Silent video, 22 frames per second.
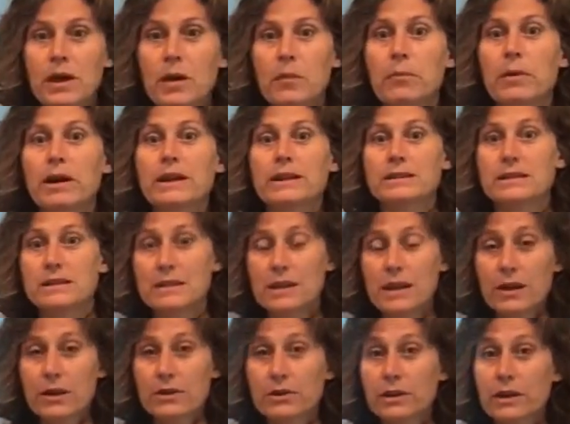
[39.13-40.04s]
But it's
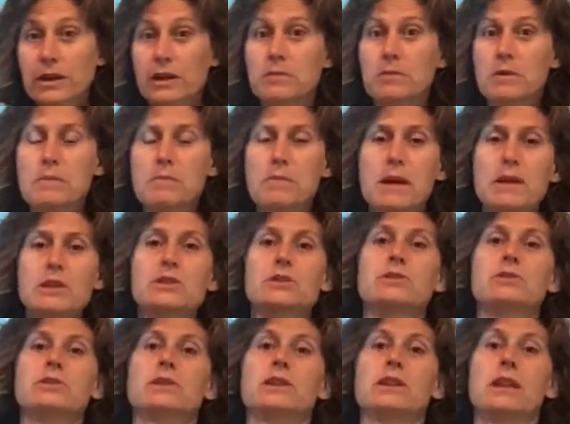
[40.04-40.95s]
there and it can be
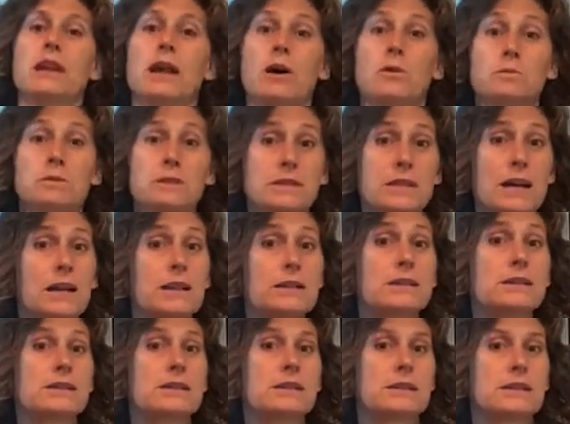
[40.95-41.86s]
measured, and it helps tell
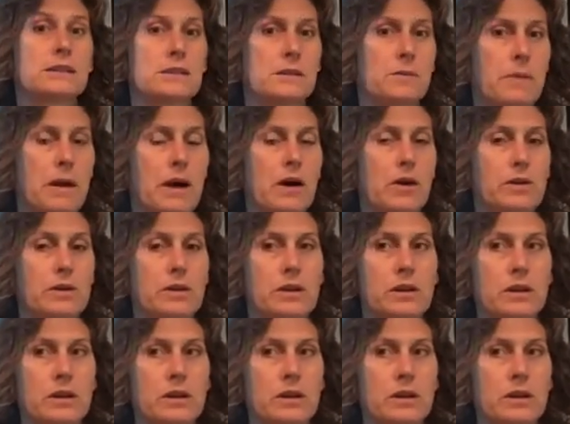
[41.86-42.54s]
us things about